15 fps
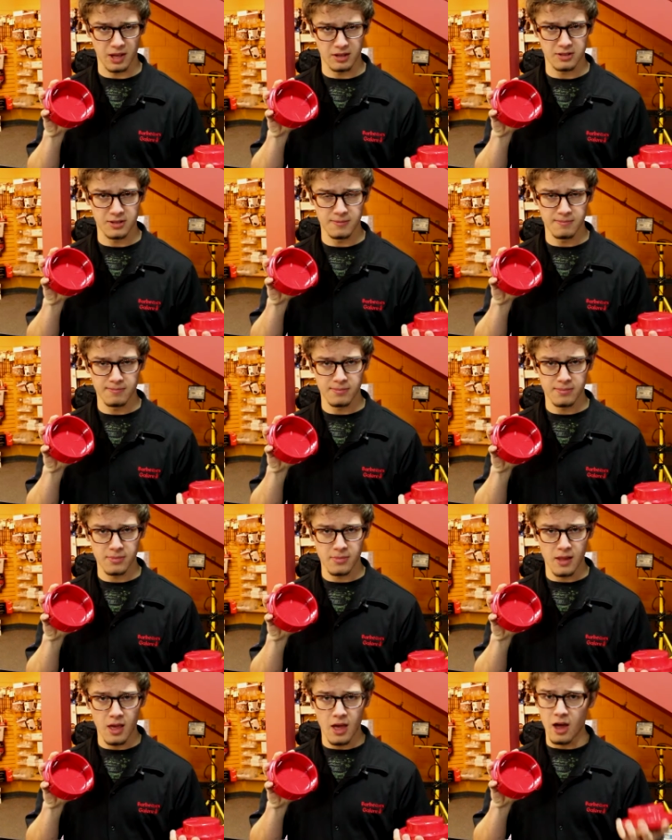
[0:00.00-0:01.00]
of the meat.
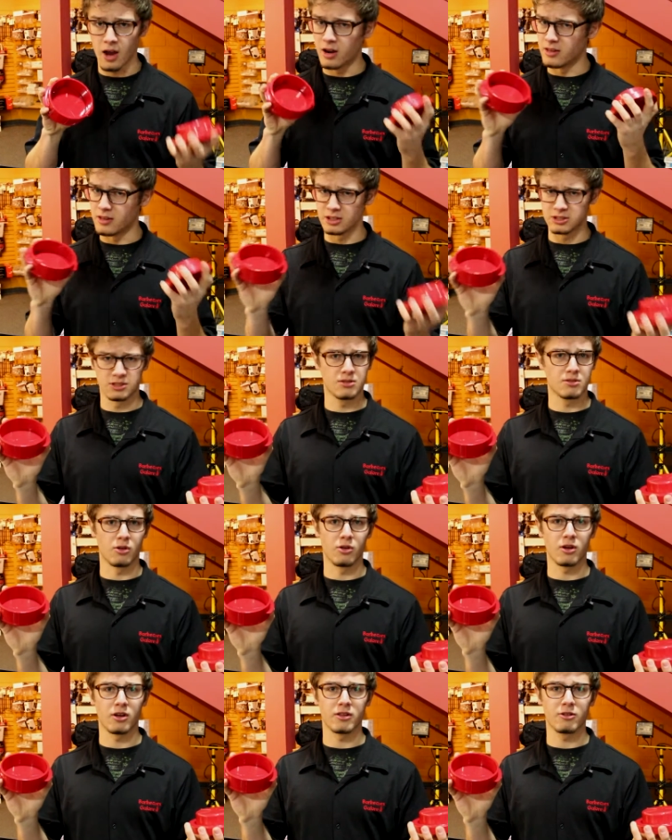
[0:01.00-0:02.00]
And then
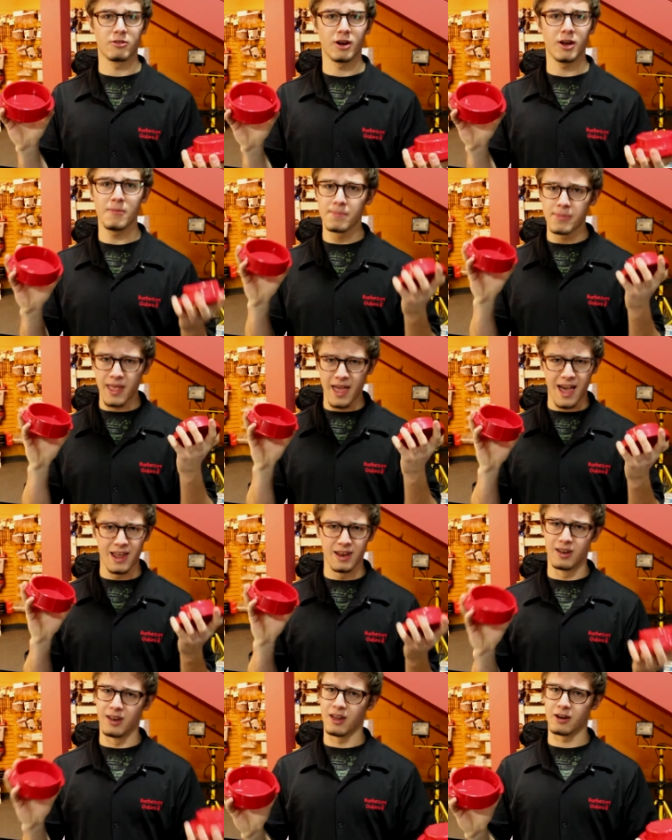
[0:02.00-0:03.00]
just throw it on the grill
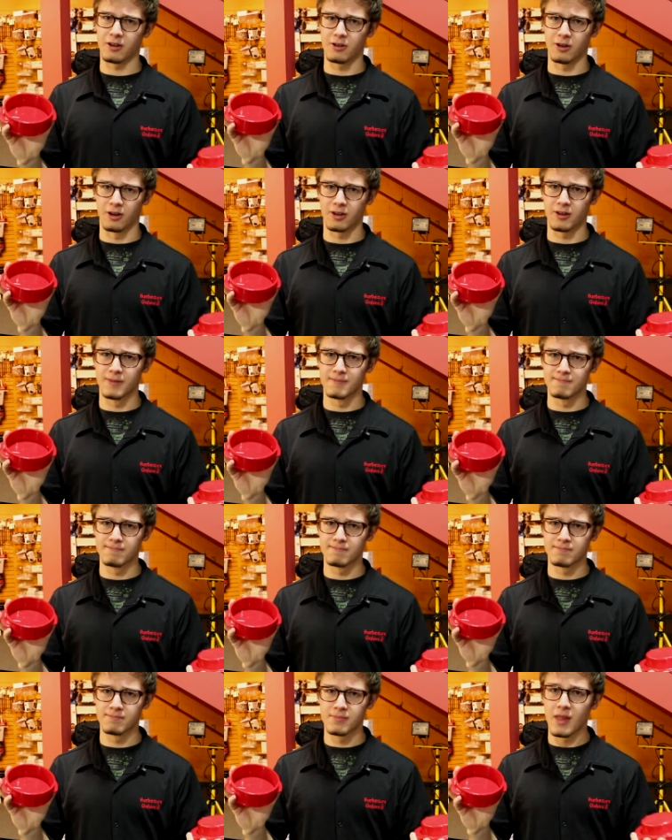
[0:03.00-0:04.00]
and let it cook.
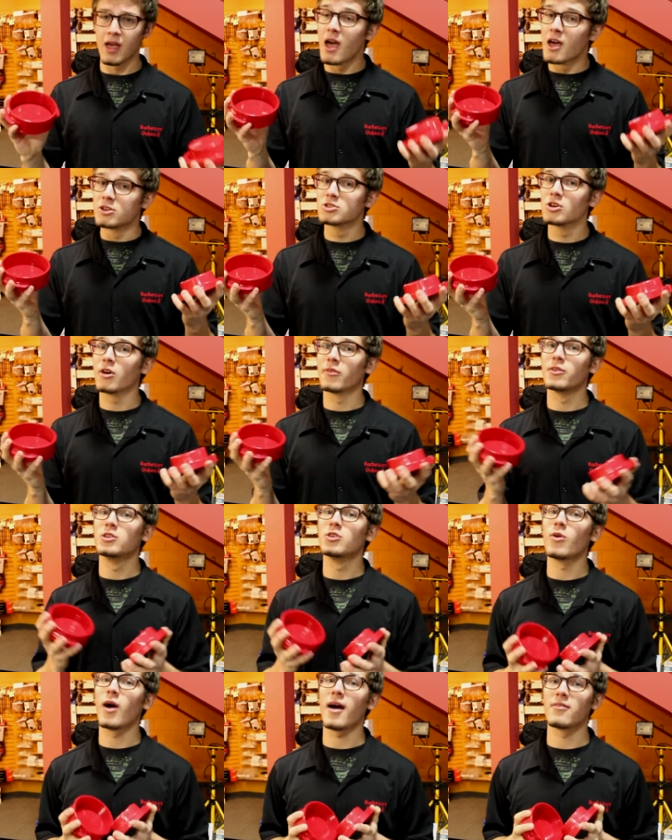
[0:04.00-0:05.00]
So
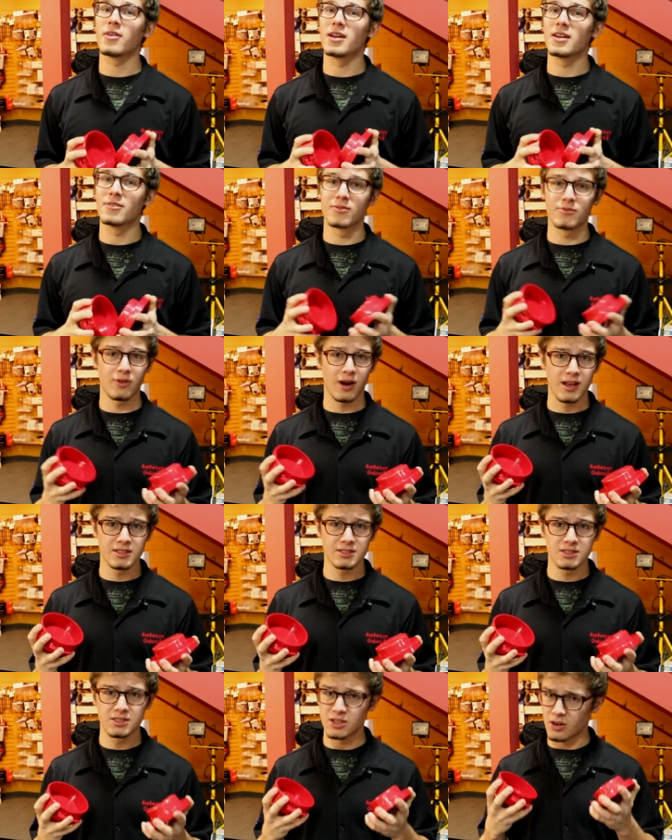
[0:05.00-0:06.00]
if you do have any
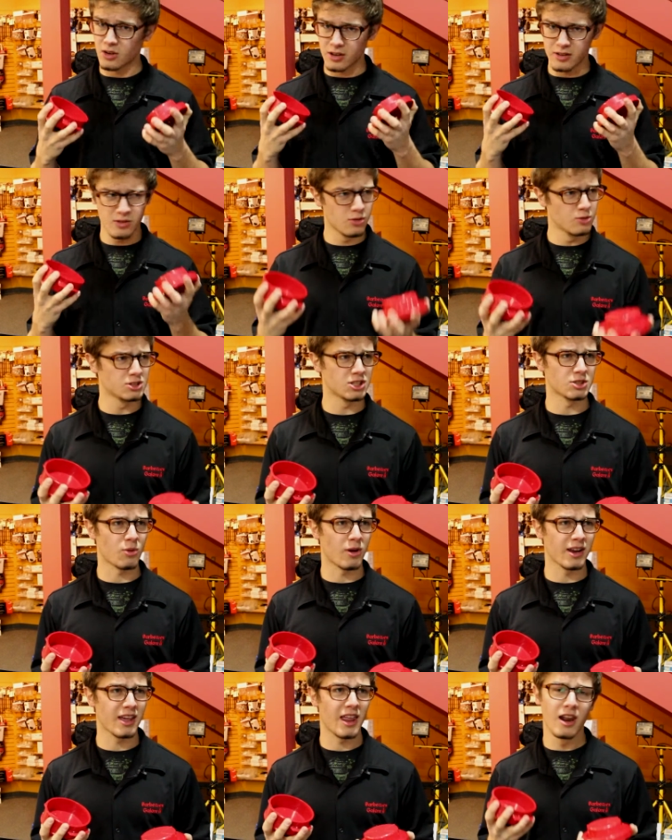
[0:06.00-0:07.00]
friends uh, who
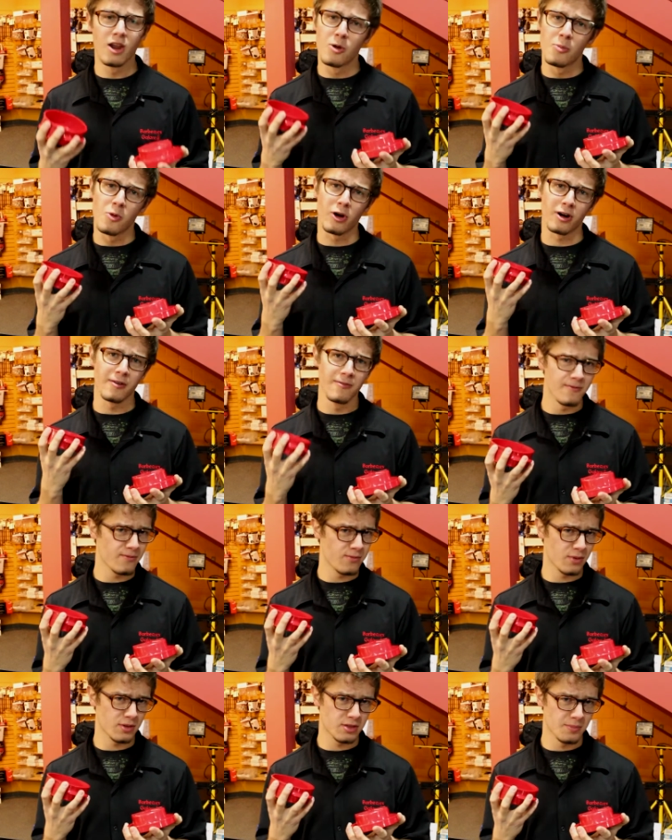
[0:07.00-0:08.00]
just want to get a little more
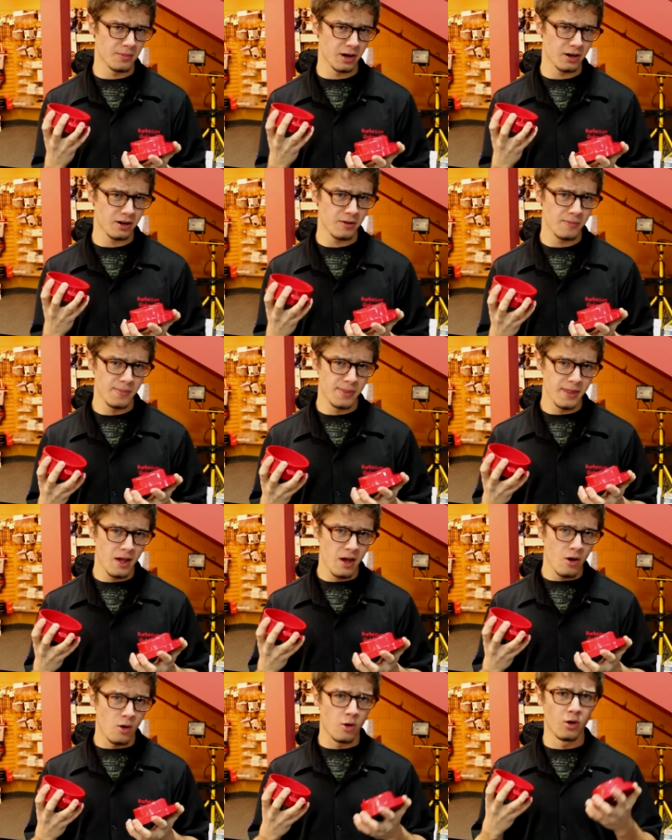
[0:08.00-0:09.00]
oomph with the burger,
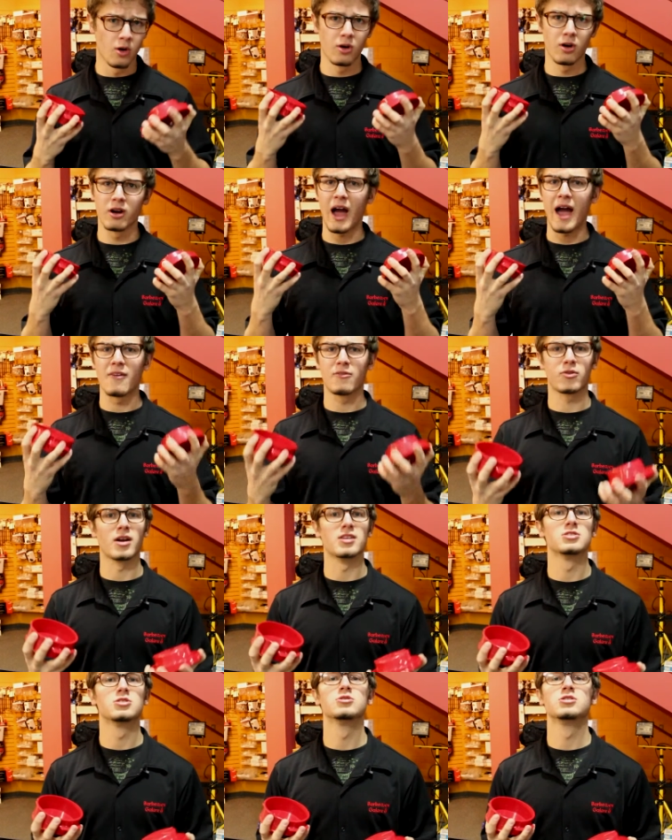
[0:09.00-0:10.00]
or
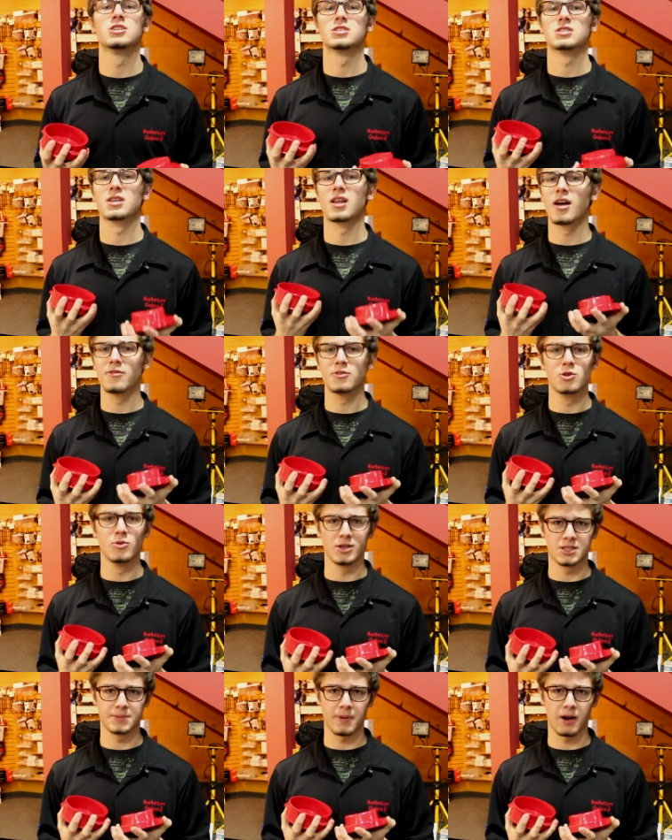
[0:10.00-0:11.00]
have friends who just
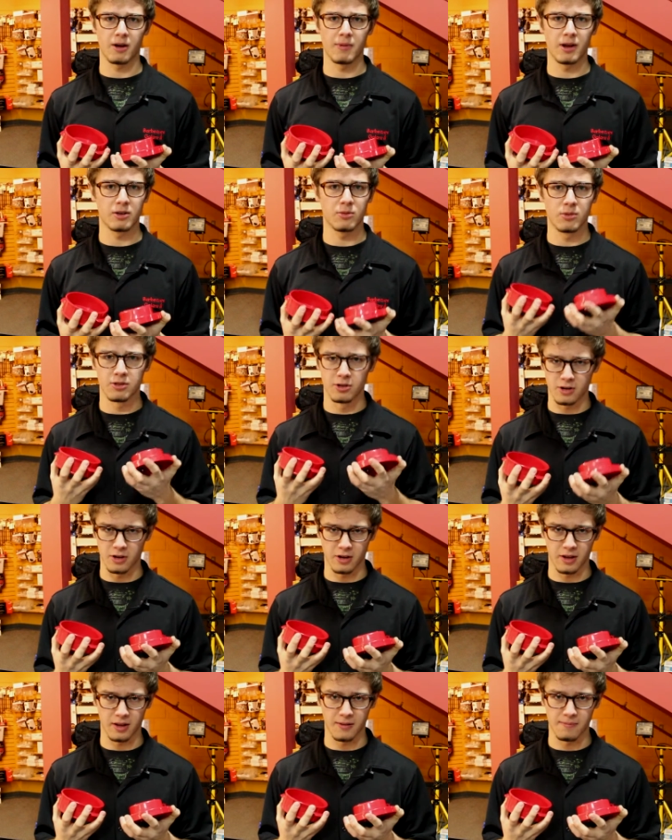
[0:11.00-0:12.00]
love to experiment with
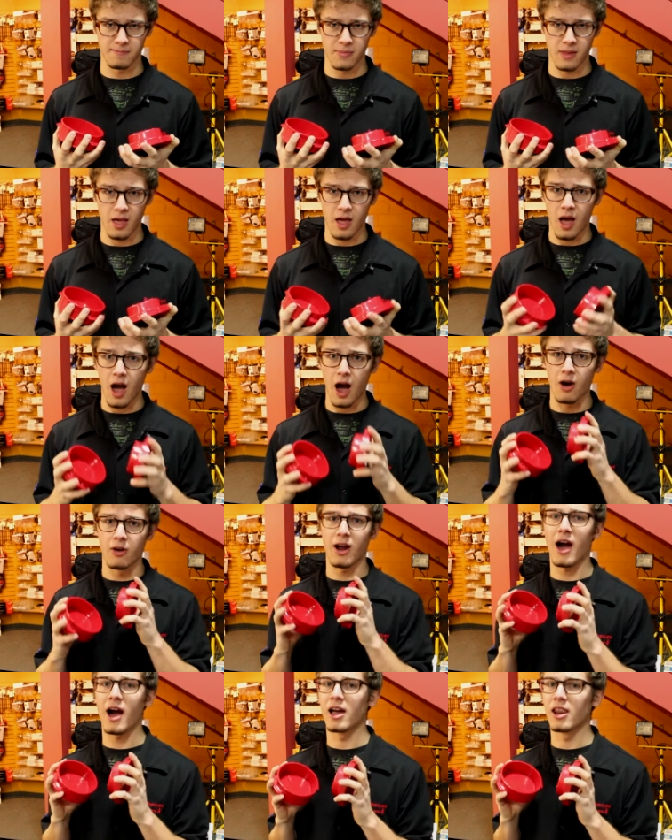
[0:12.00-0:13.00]
their cooking.
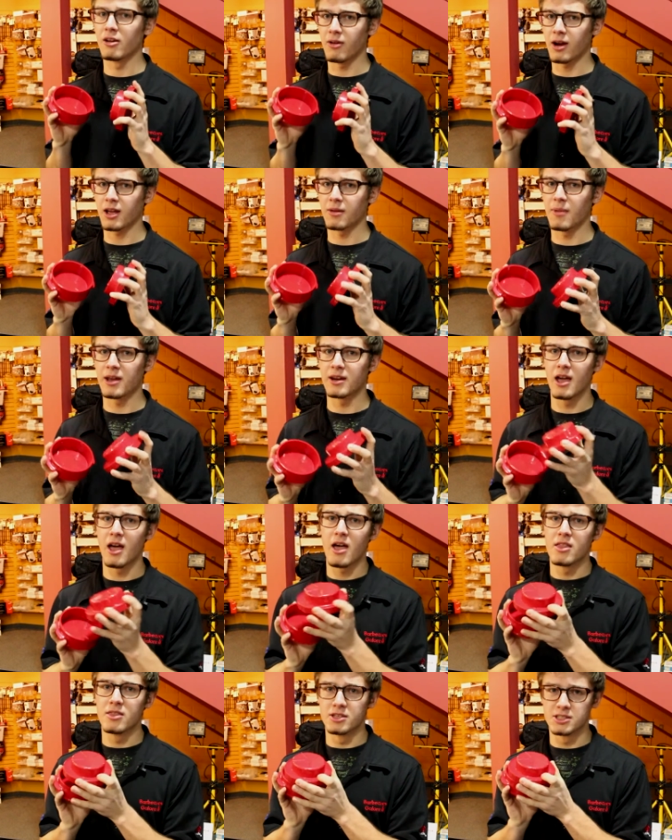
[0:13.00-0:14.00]
I would highly
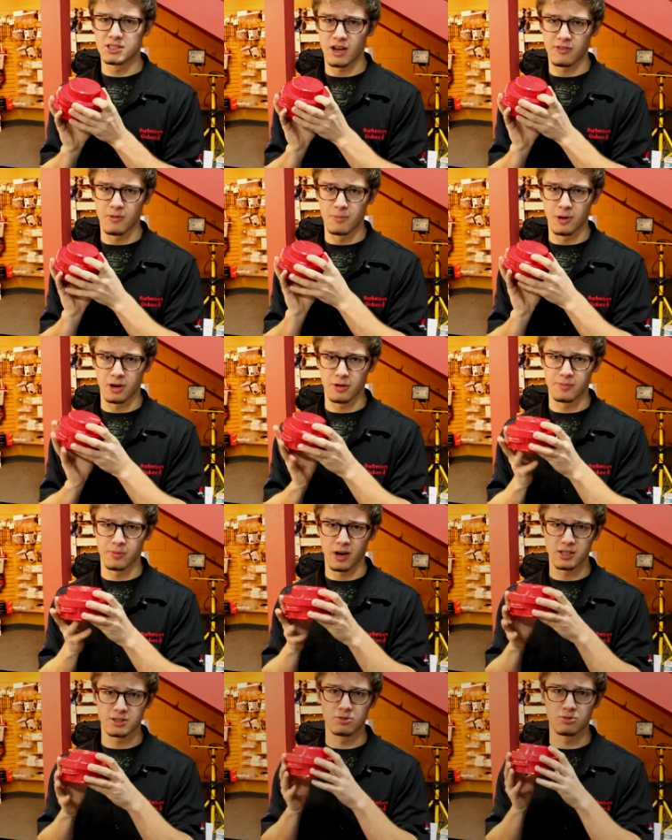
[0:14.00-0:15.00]
recommend the Stuff a
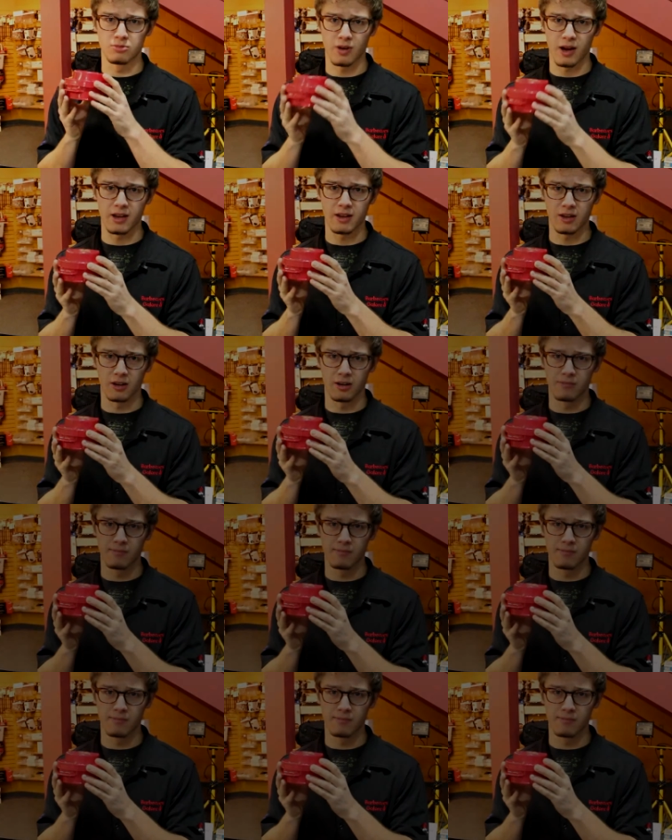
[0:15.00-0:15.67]
Burger Press right